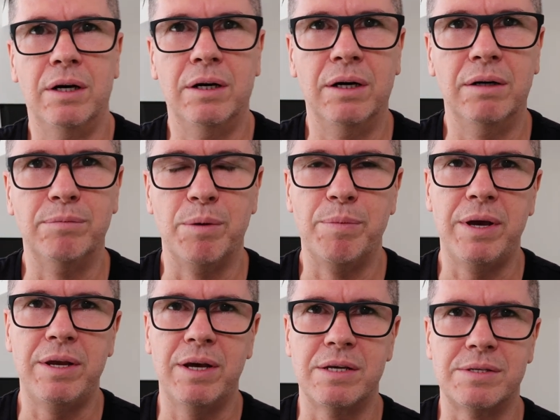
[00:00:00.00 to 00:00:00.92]
My
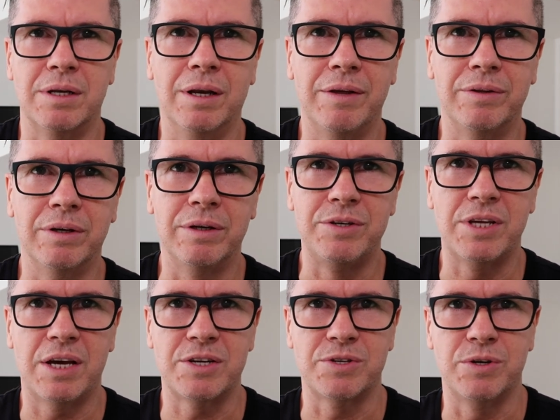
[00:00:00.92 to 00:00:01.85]
mate has the leather
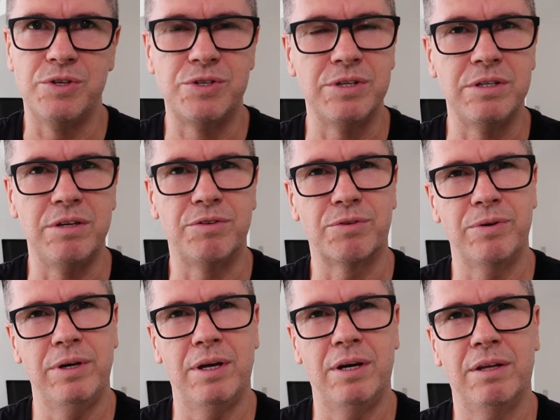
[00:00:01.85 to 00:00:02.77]
dash on his
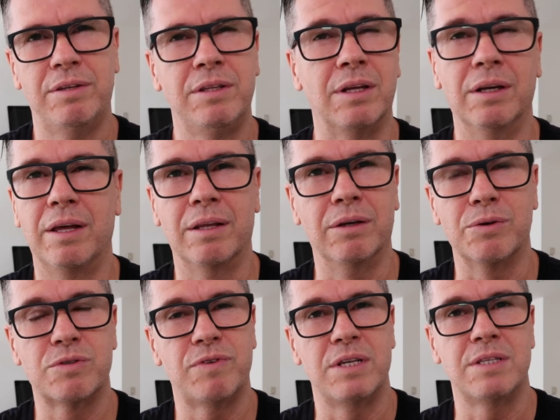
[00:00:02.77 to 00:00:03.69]
GT3, and I think the leather
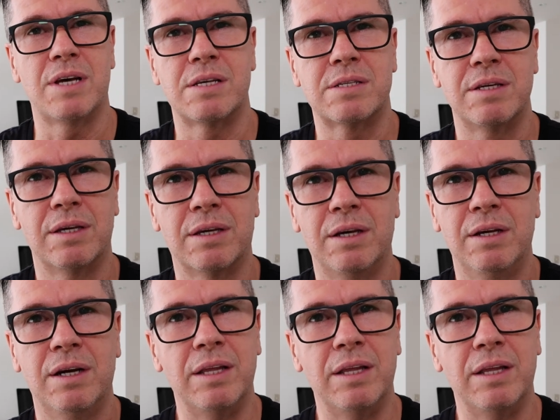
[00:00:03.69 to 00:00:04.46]
looks fantastic.